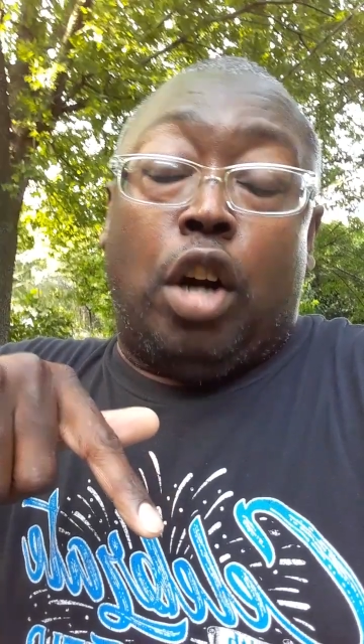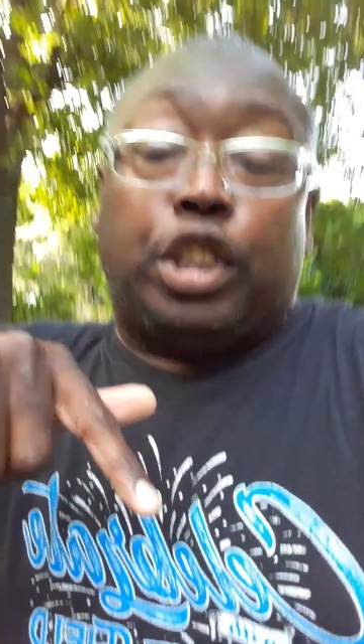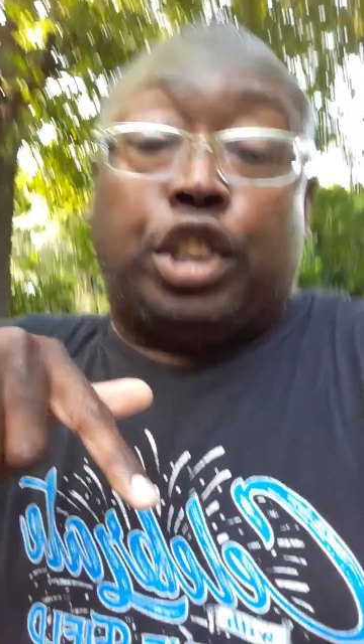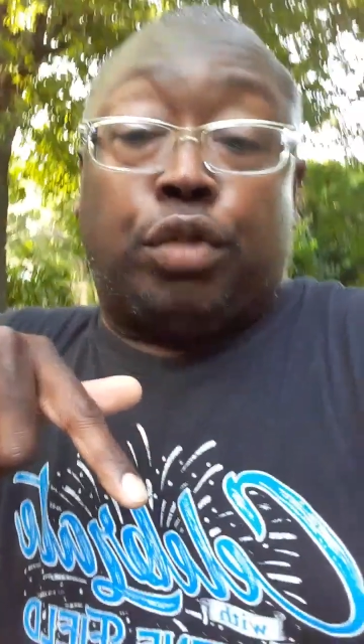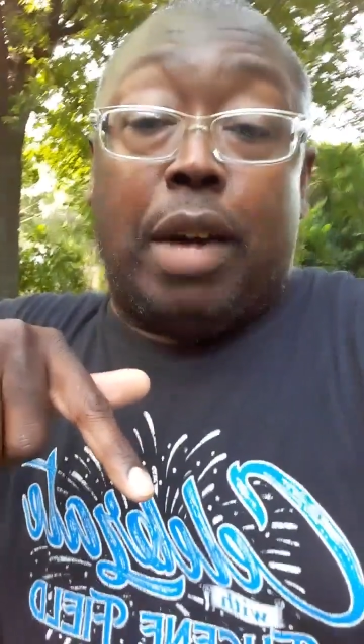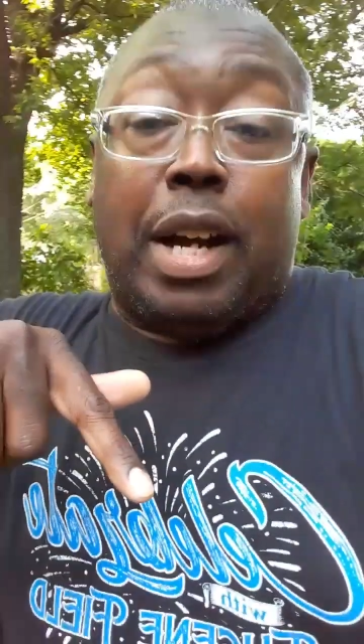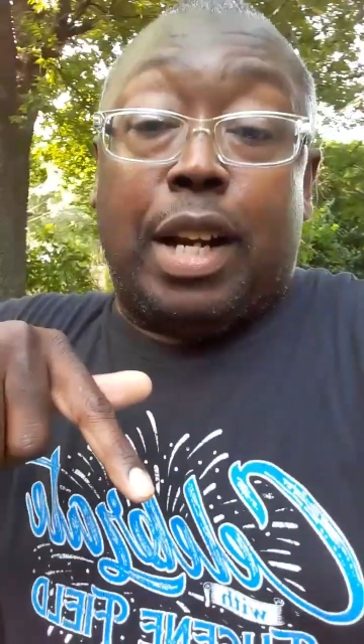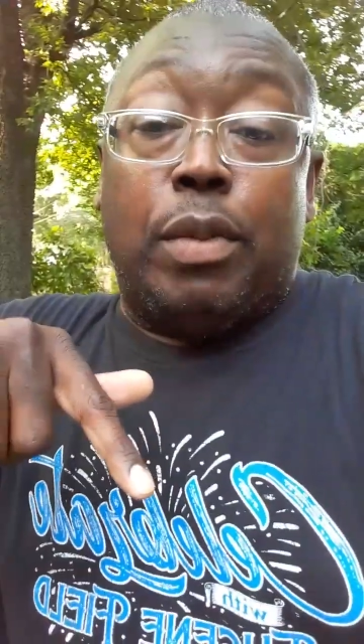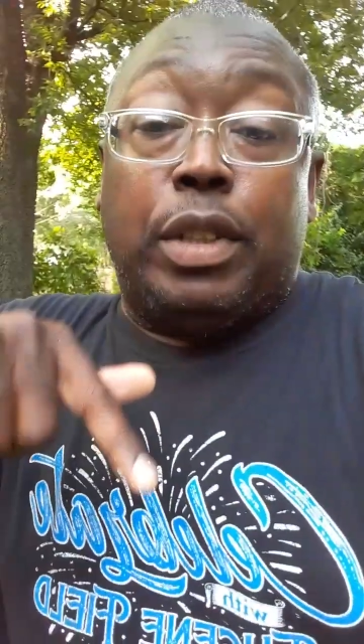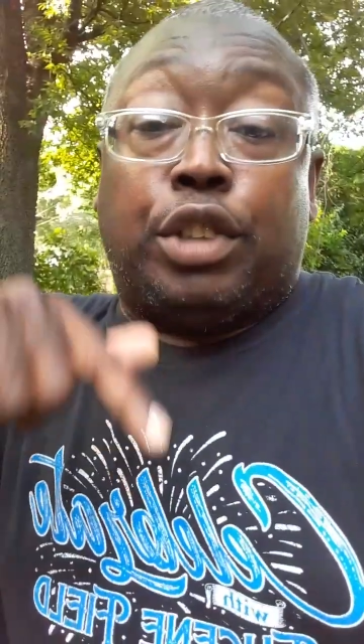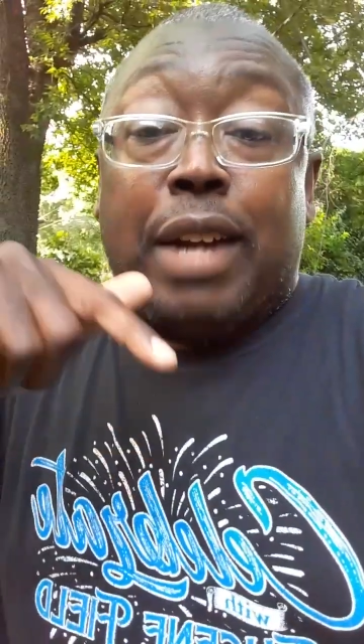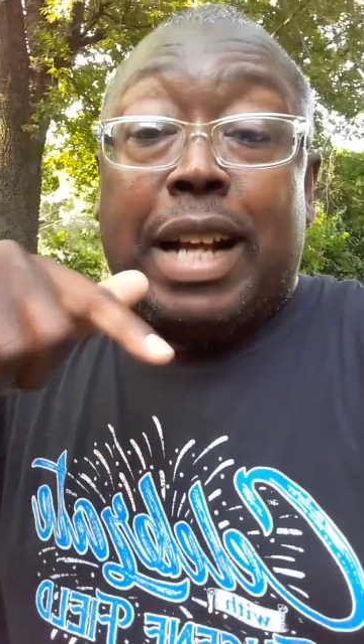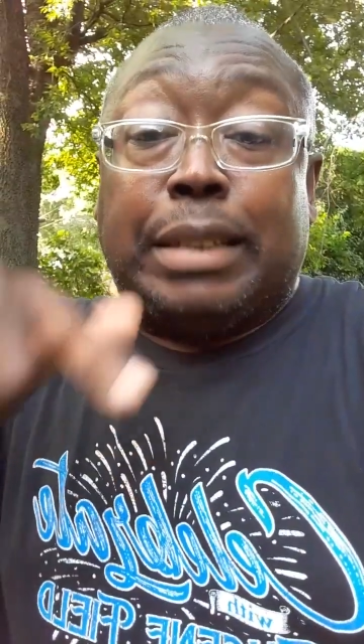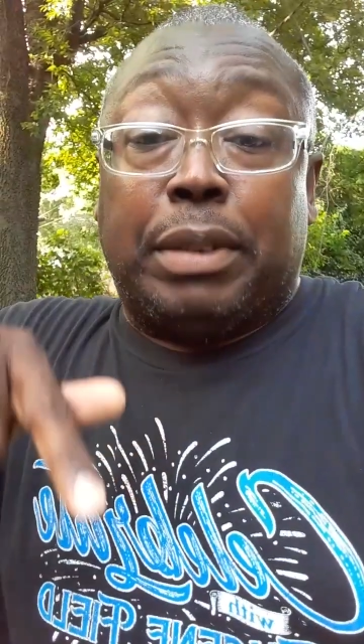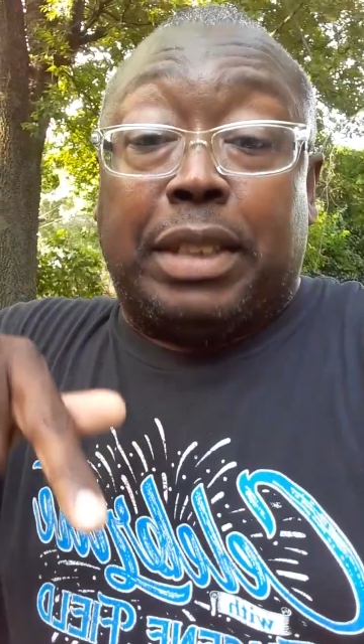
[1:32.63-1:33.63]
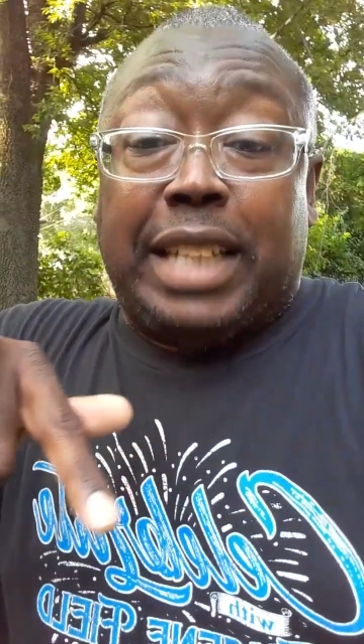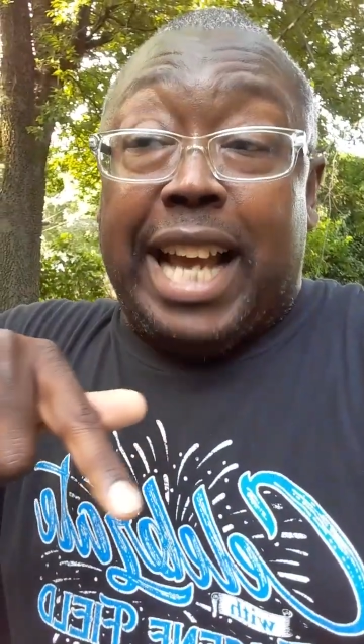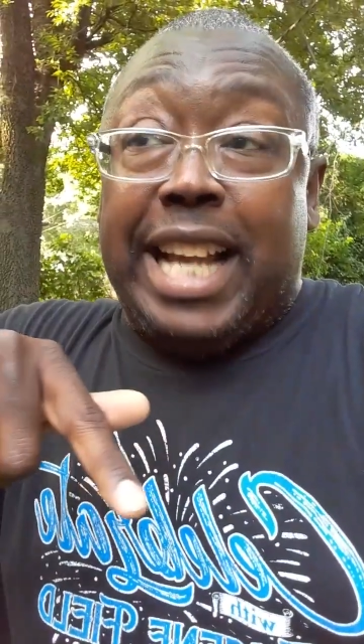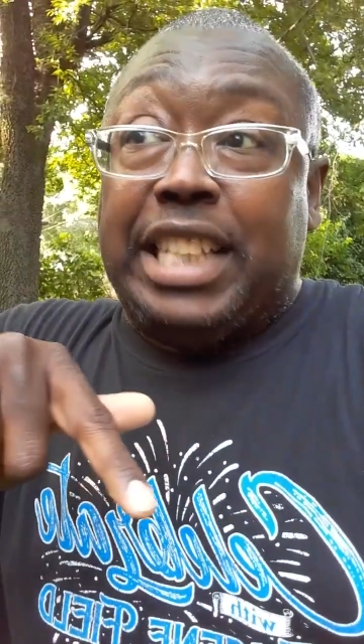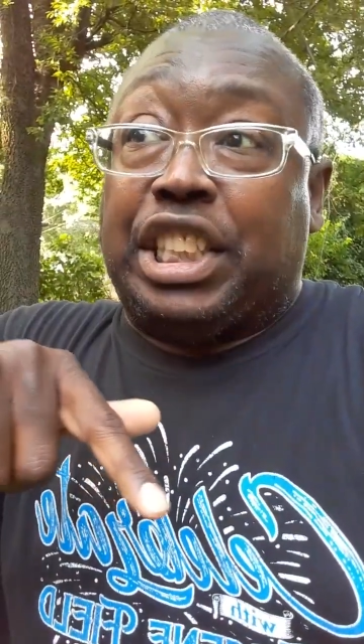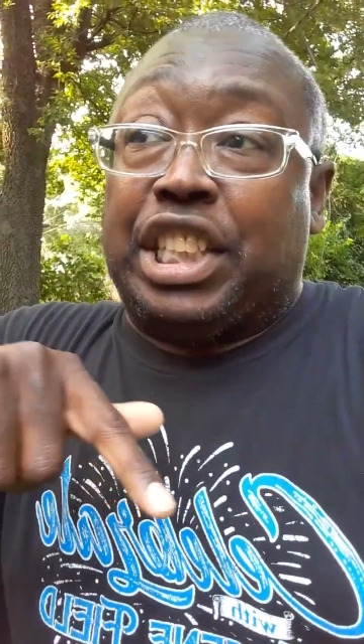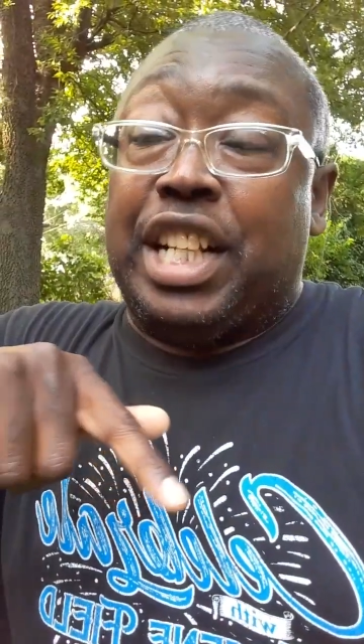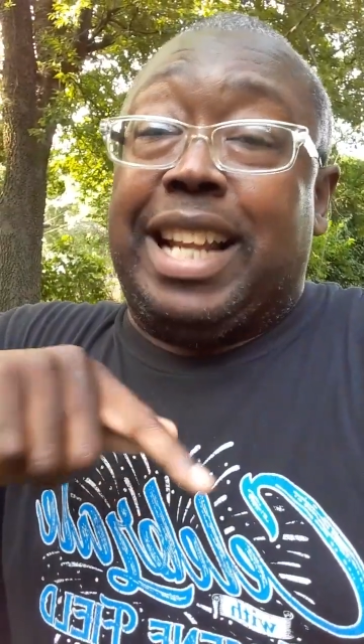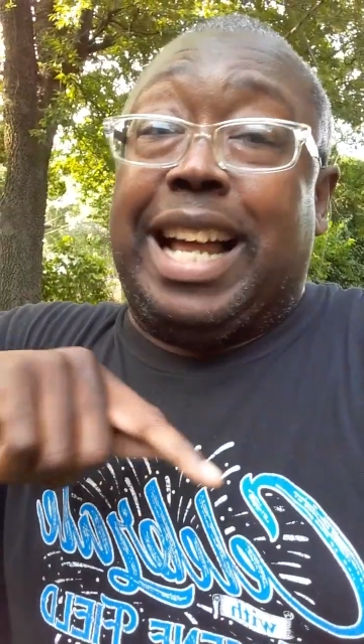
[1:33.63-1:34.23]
struggling with transportation.